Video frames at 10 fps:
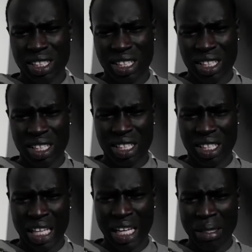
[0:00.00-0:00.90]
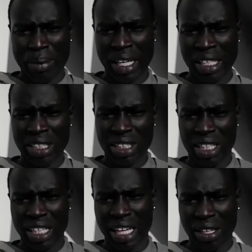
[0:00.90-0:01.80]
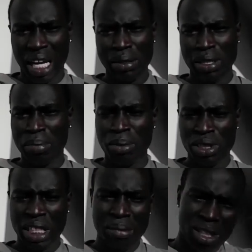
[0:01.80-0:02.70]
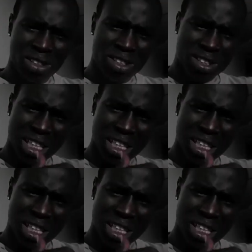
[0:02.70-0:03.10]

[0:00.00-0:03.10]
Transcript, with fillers: uh, a landing page, and I had capturing people's emails.